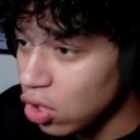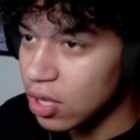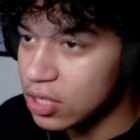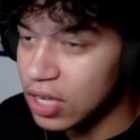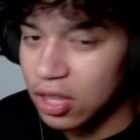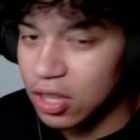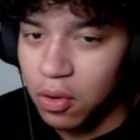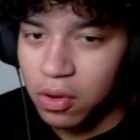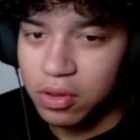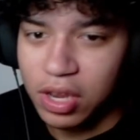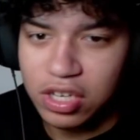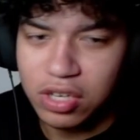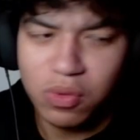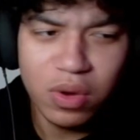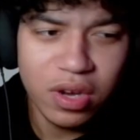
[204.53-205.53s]
Isn't that the one?
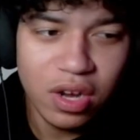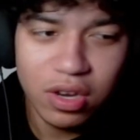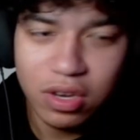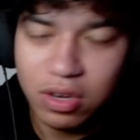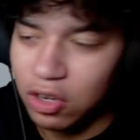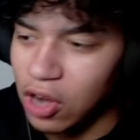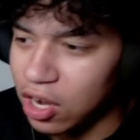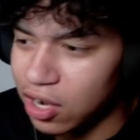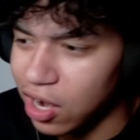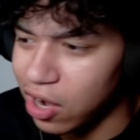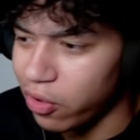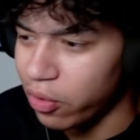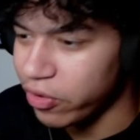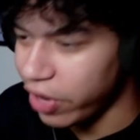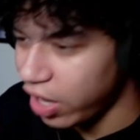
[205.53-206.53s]
That's the one Crocodile
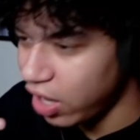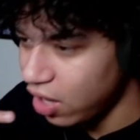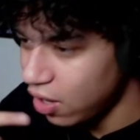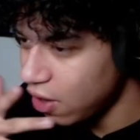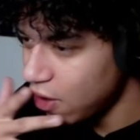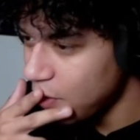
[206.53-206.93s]
one, right?